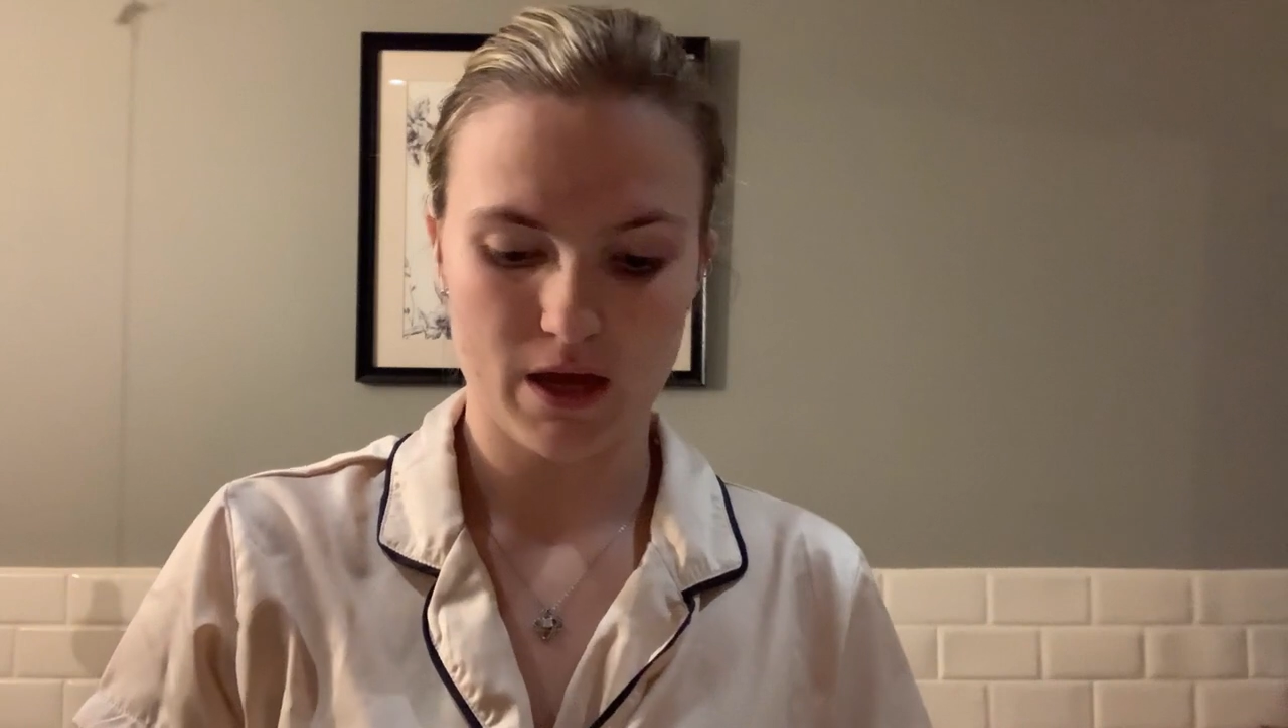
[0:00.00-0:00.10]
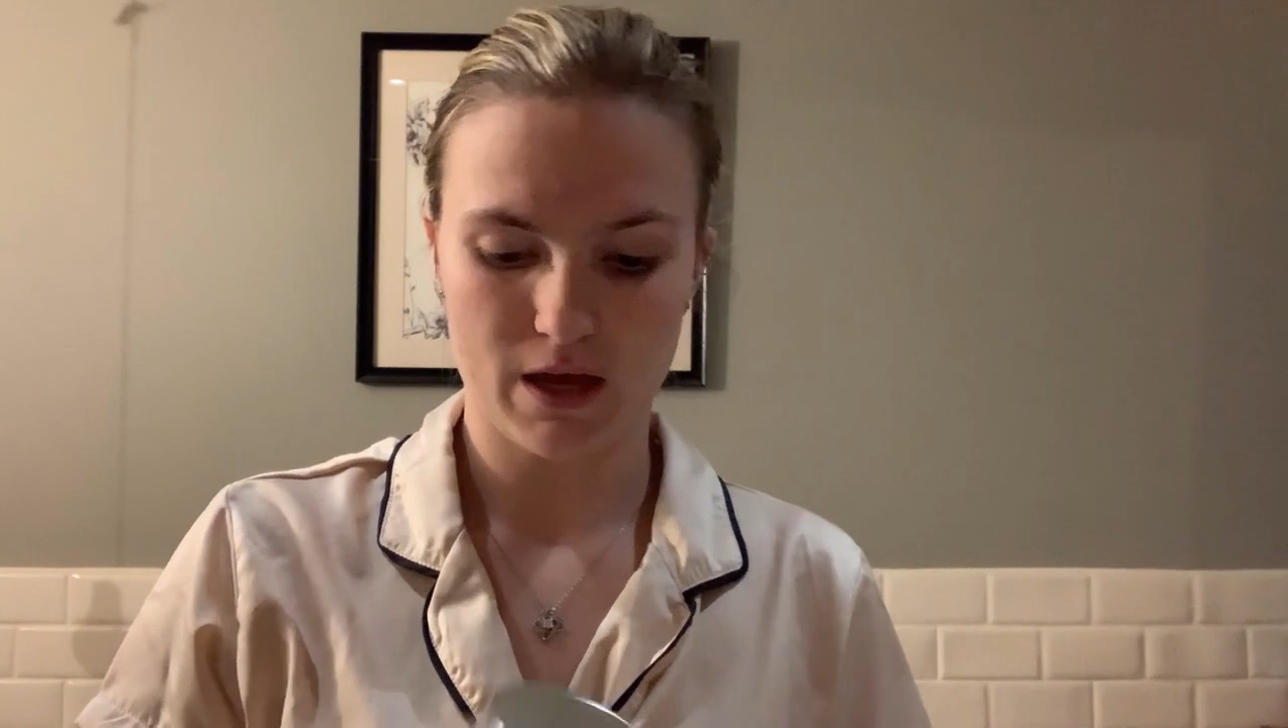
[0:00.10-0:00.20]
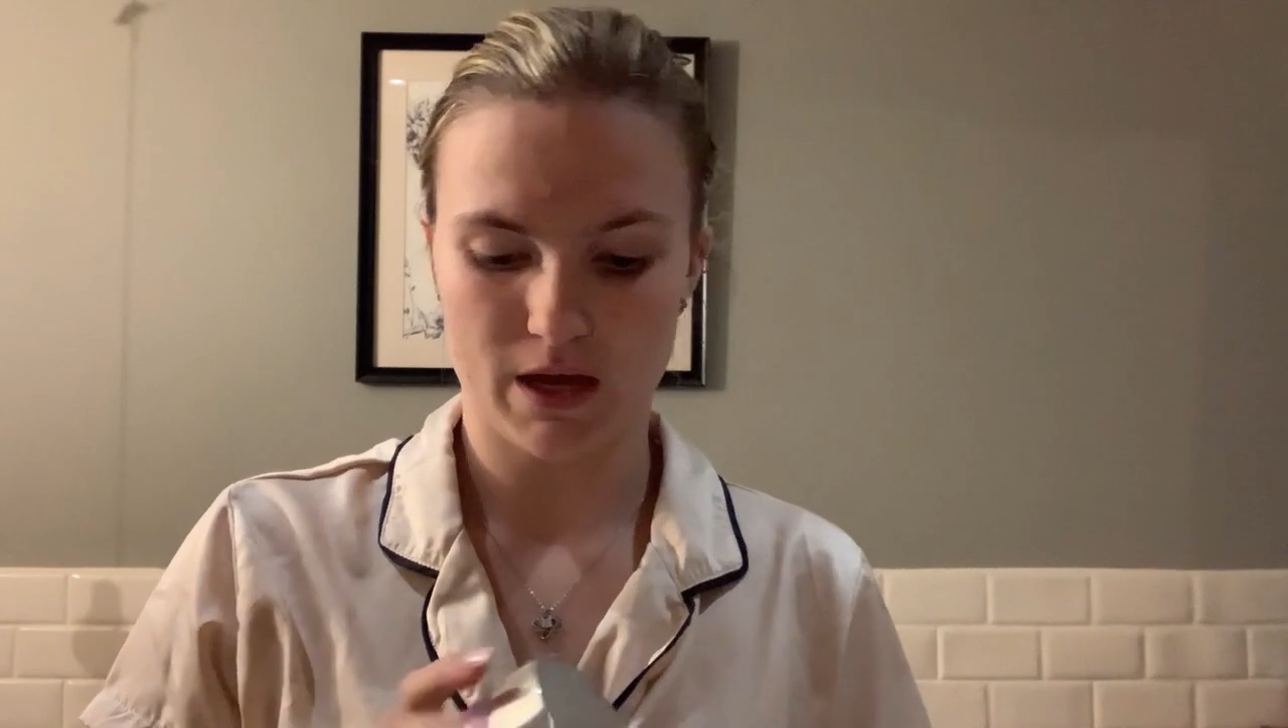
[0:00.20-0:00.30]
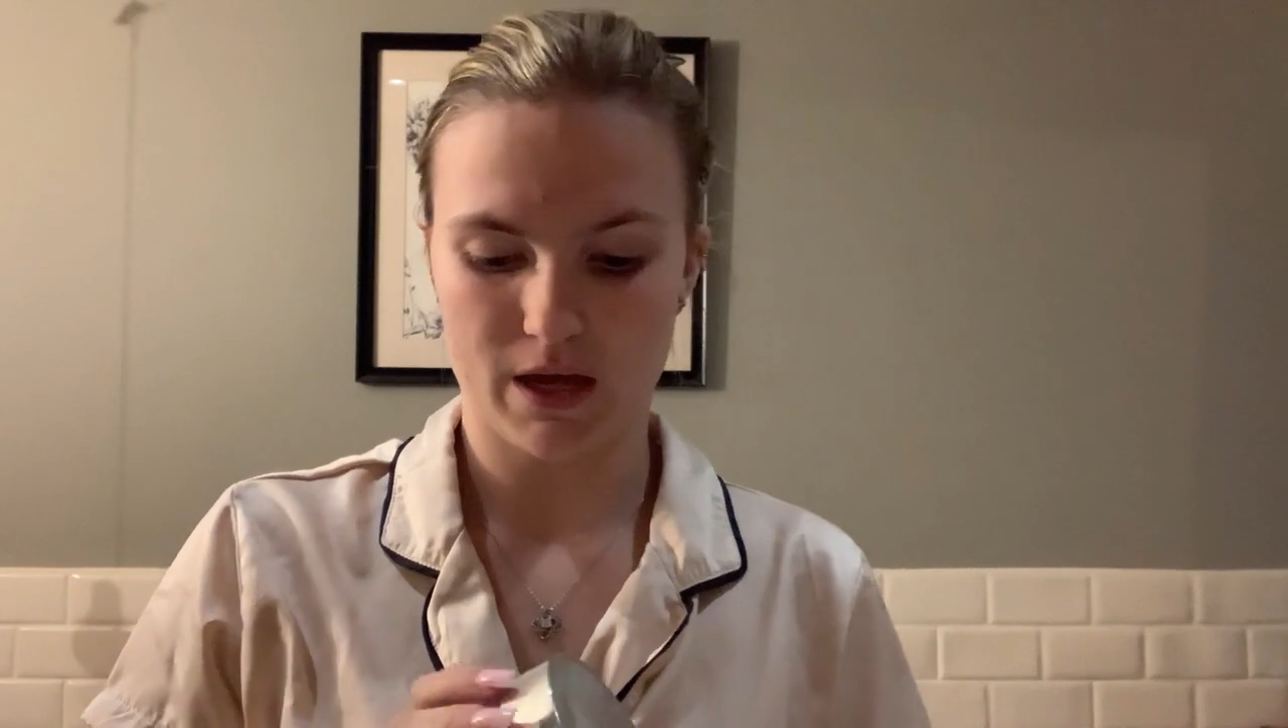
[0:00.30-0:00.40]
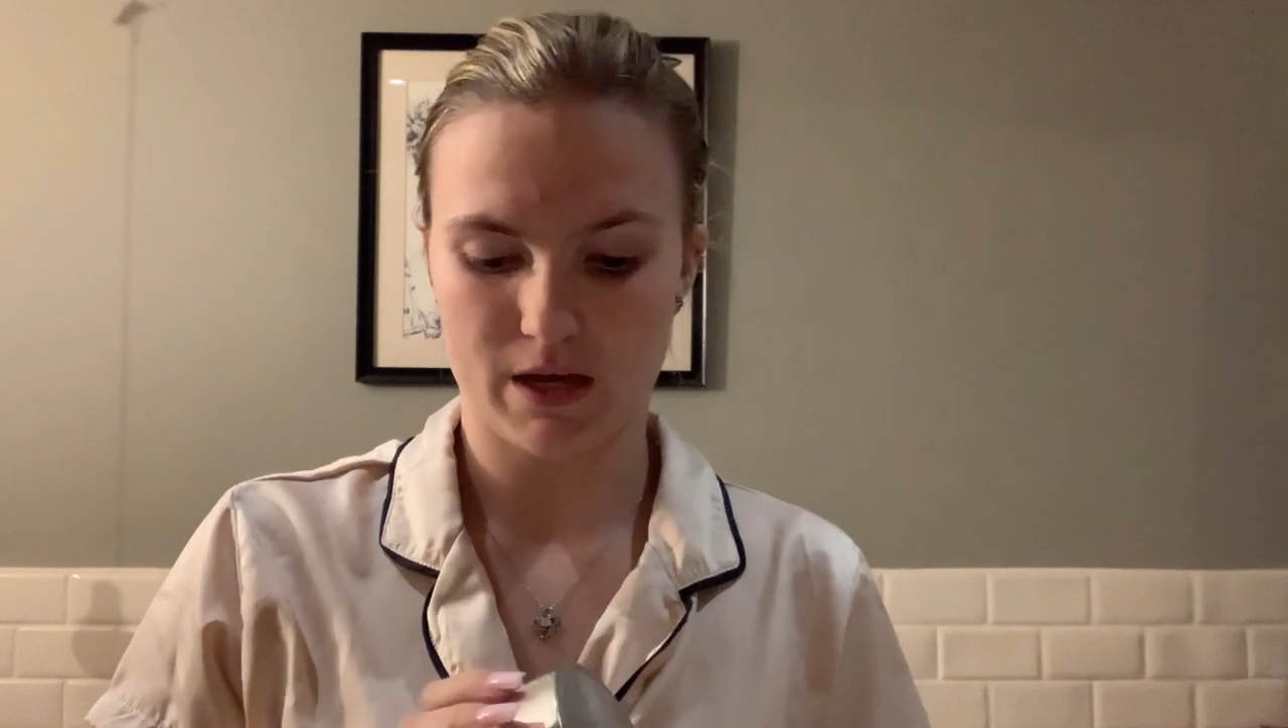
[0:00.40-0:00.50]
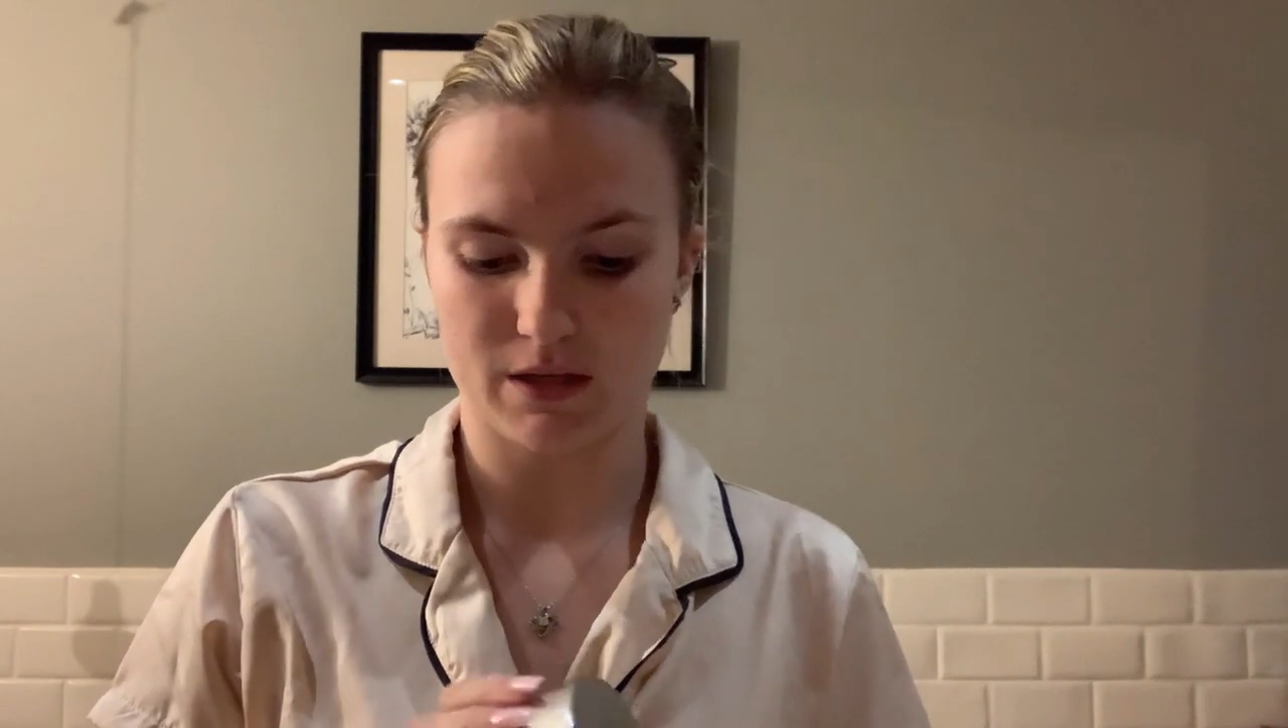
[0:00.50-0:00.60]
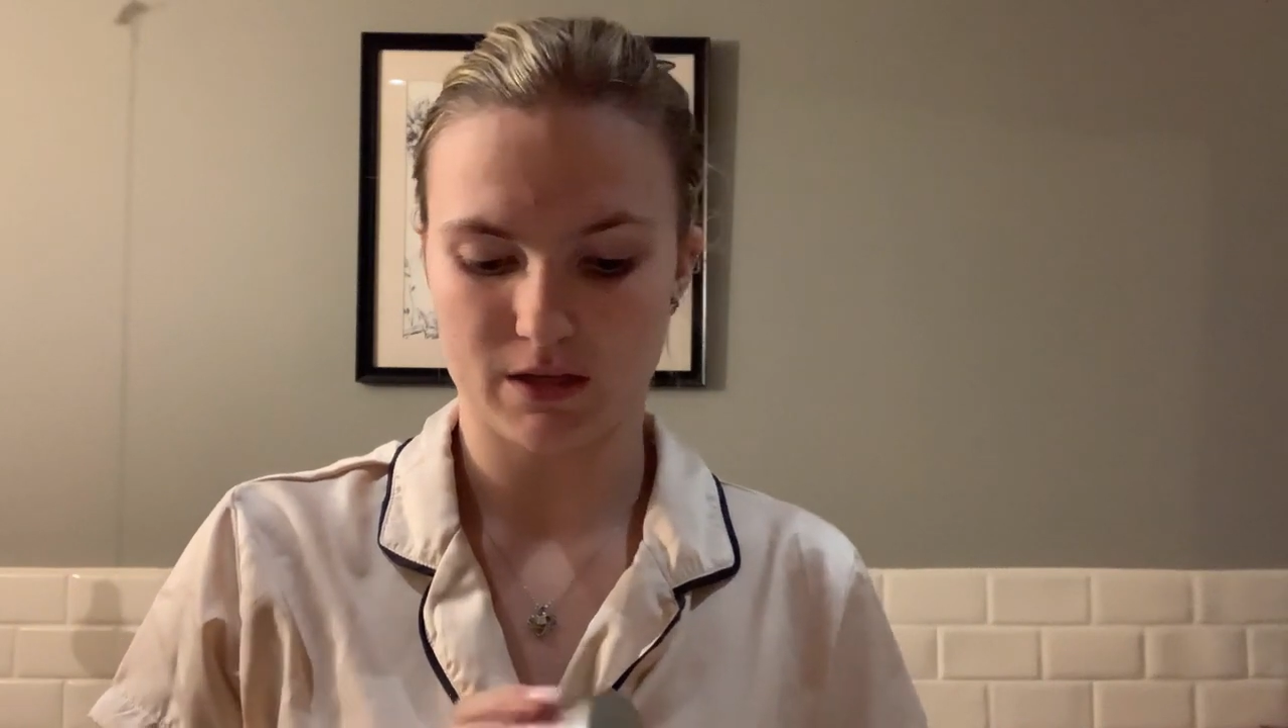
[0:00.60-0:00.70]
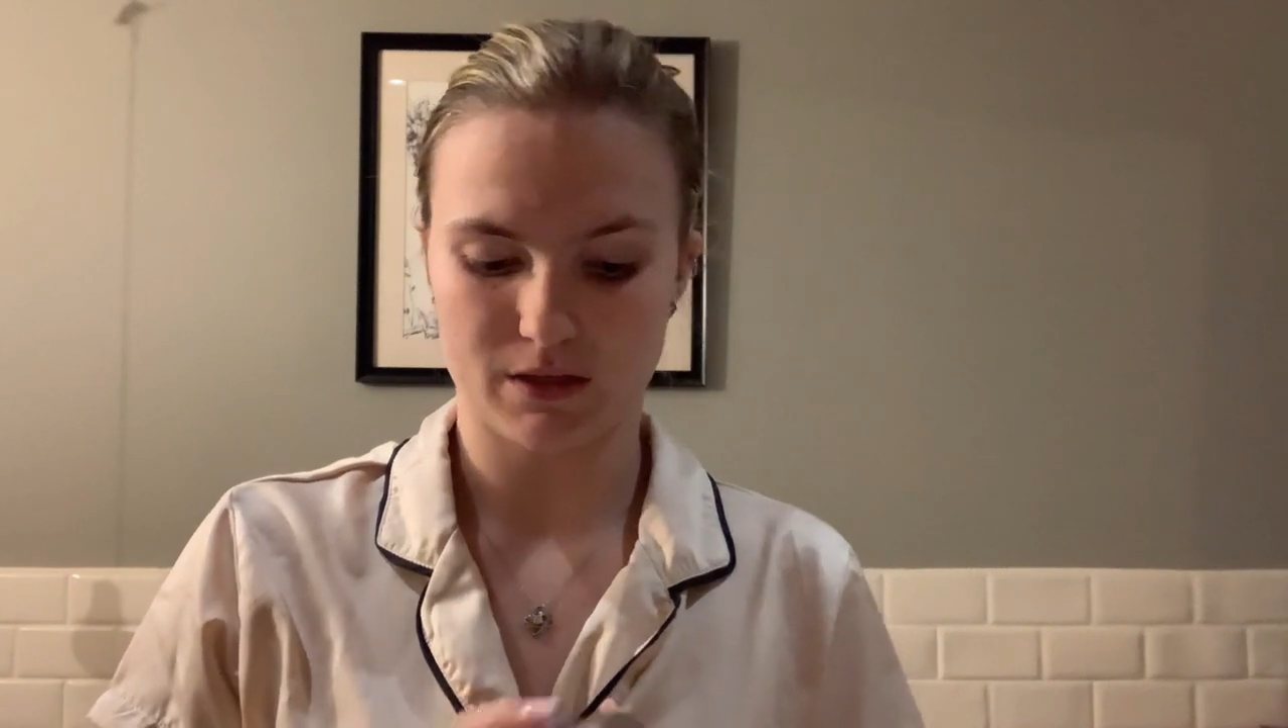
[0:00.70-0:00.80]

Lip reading: is